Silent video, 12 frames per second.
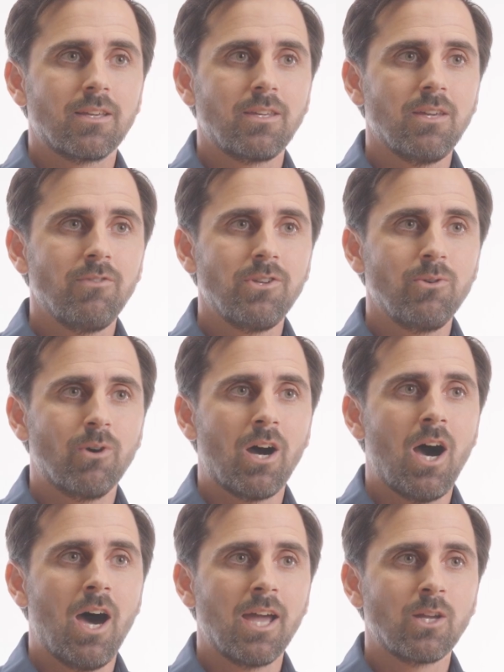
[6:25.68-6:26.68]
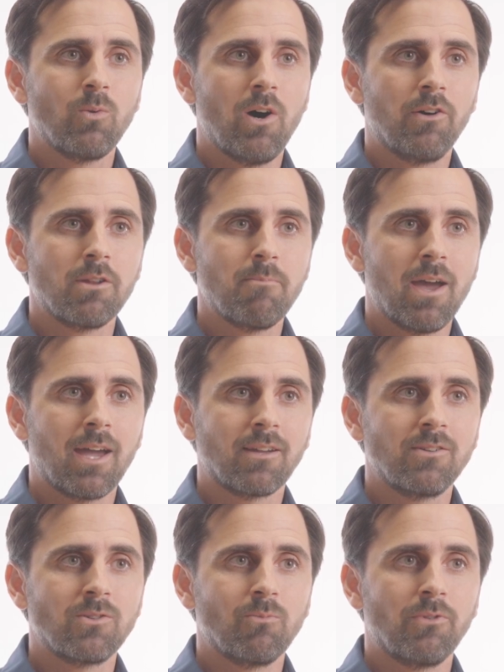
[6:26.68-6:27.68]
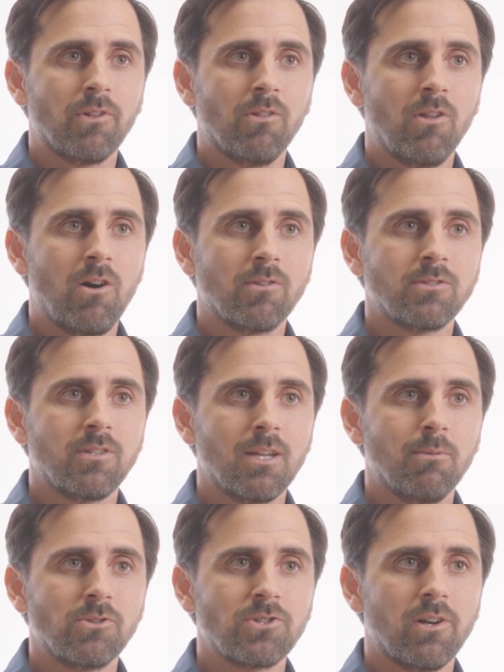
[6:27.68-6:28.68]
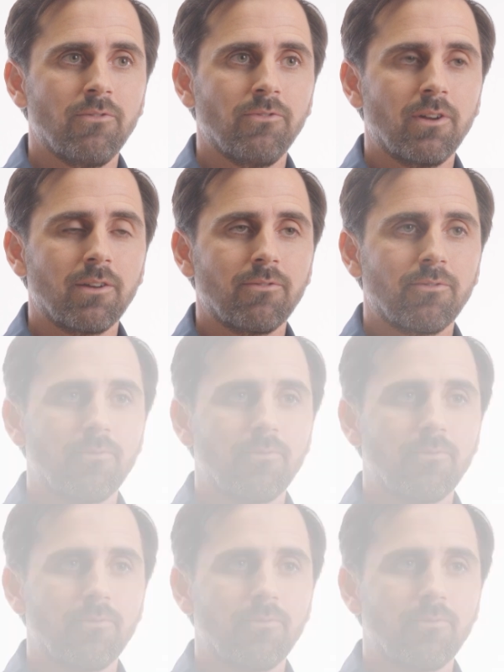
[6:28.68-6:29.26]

giving you a high quality package with a long stable shelf life.